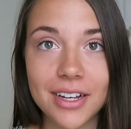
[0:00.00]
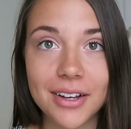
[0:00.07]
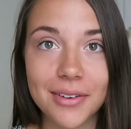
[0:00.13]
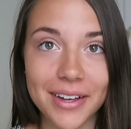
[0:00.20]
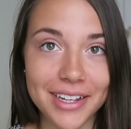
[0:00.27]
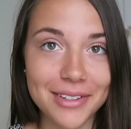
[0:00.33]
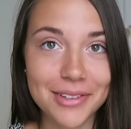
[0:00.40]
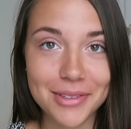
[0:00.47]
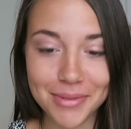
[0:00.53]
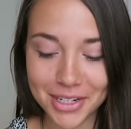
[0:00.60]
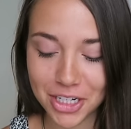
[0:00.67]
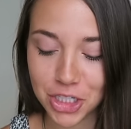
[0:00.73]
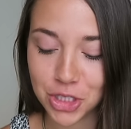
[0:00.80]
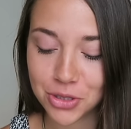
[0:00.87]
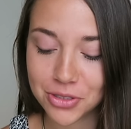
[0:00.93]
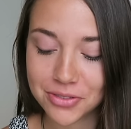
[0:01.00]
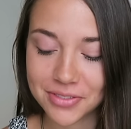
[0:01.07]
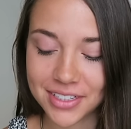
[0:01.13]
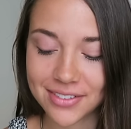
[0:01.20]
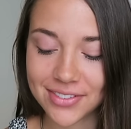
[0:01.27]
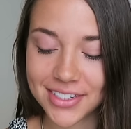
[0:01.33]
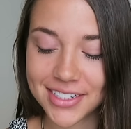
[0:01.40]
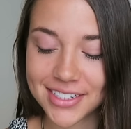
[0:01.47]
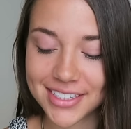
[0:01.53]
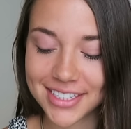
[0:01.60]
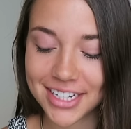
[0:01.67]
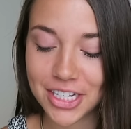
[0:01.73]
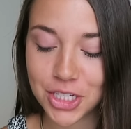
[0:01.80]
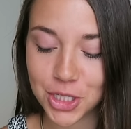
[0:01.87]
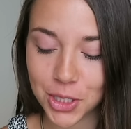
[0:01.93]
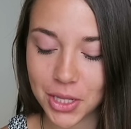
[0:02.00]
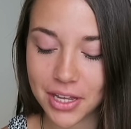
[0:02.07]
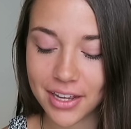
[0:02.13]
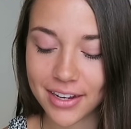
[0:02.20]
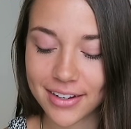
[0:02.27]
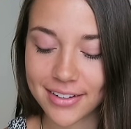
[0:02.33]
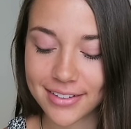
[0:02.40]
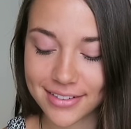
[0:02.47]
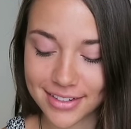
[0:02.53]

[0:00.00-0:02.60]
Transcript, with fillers: Okay, so it's my June favorites and July